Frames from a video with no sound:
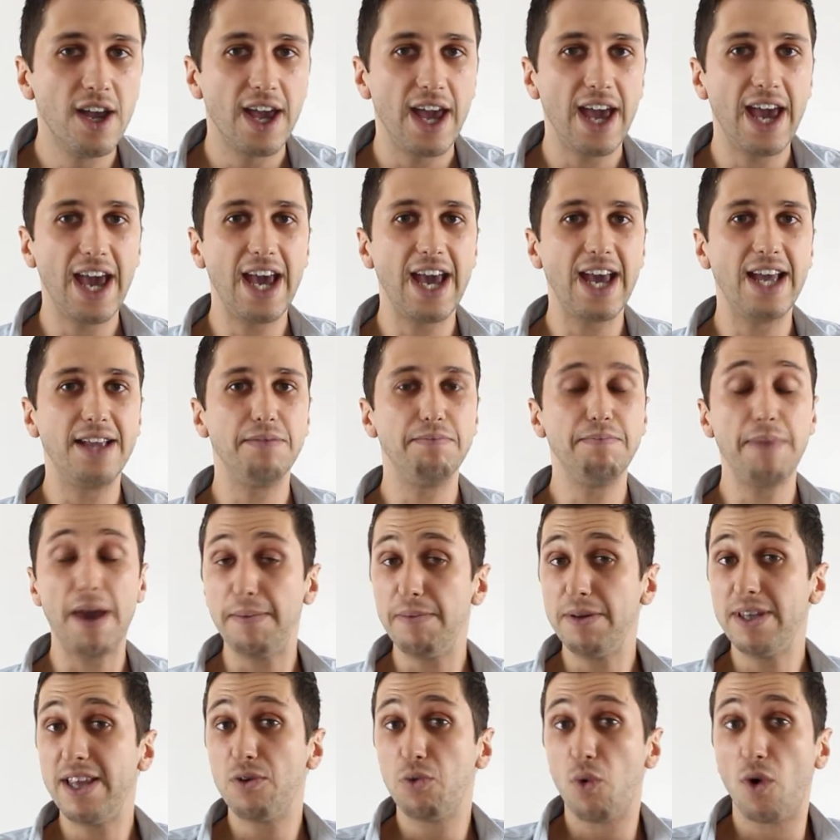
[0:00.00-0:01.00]
and
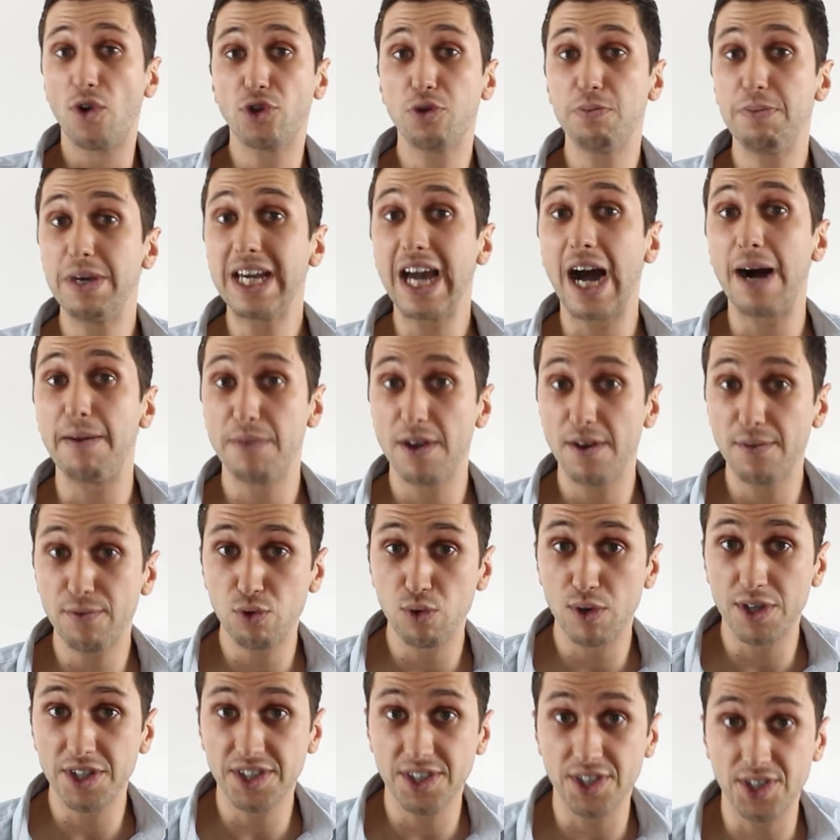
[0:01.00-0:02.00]
maybe they want to become
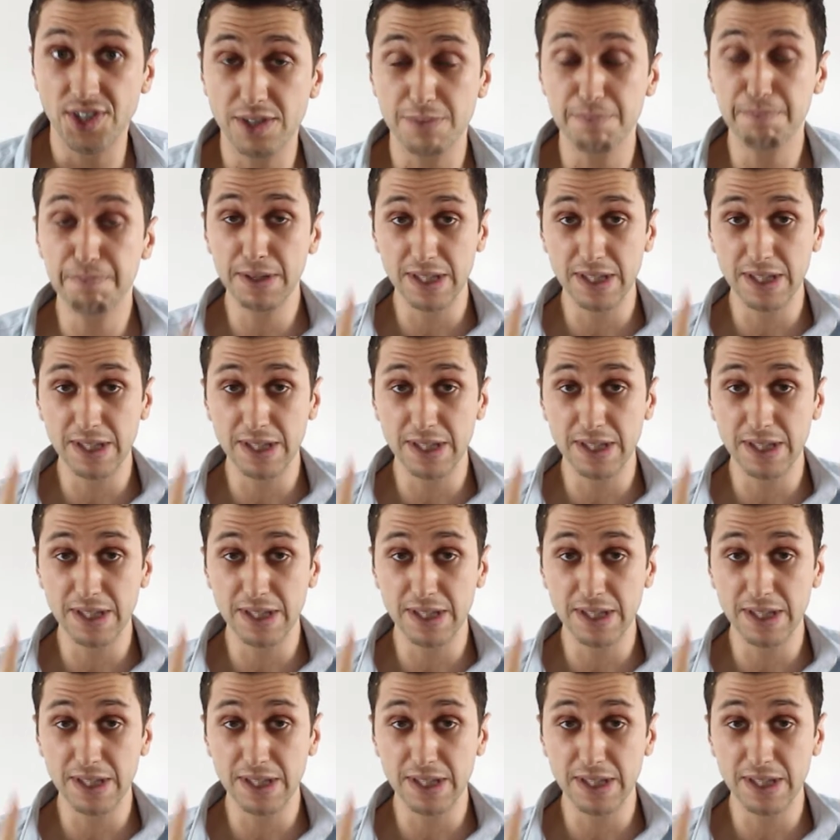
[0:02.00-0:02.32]
influencers.